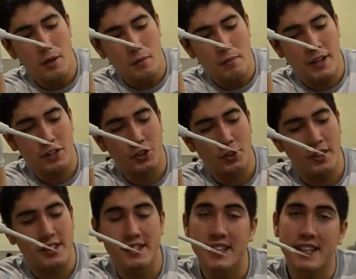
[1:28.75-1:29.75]
make sure that
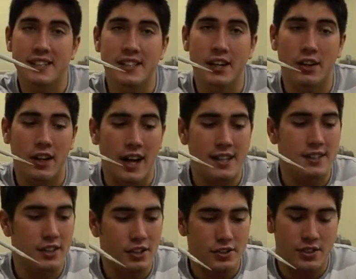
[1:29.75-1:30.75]
it stays
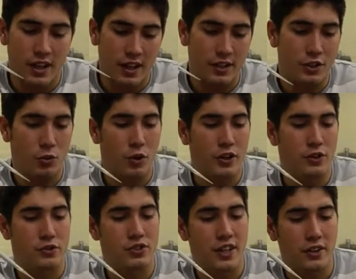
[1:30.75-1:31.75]
sterilized, because you want to
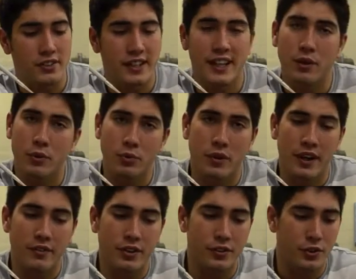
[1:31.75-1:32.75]
do sterile technique with
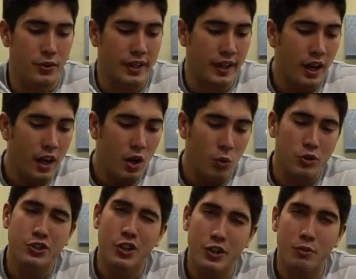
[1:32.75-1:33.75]
whatever you're doing. We'll
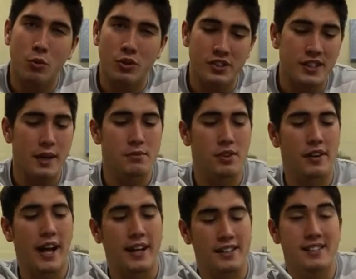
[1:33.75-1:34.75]
show you more steps on
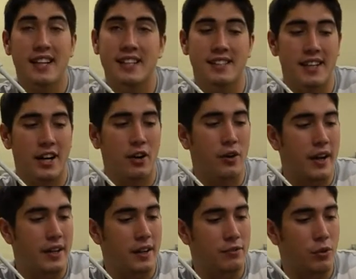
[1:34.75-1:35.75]
how to stay sterile
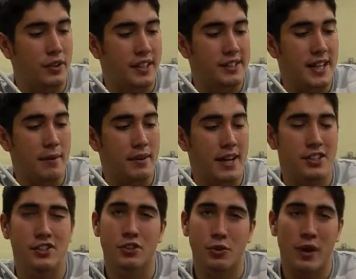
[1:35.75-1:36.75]
and avoid
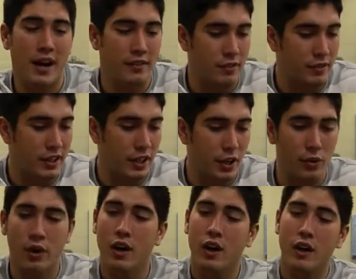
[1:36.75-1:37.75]
contamination throughout the video.
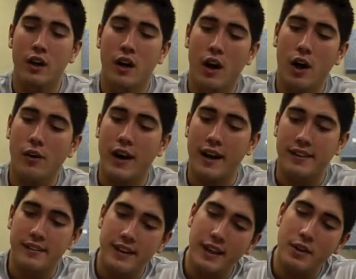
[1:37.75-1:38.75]
Alright,
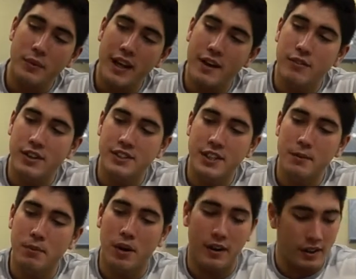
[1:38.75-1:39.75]
now that we have our
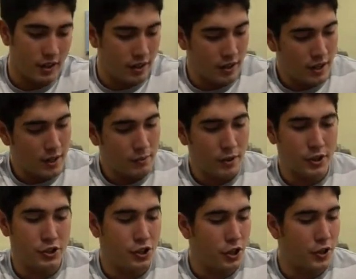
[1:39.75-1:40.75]
tip on, I'm going to
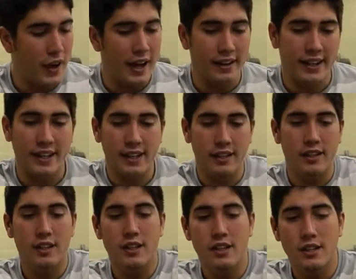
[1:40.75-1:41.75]
show you how to get
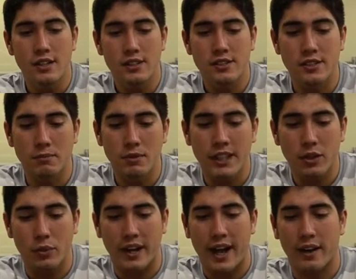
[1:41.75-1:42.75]
some
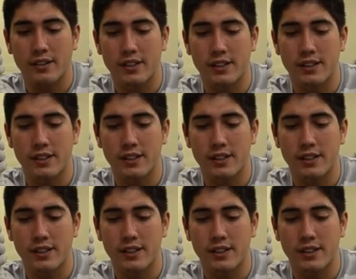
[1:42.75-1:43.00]
liquid out.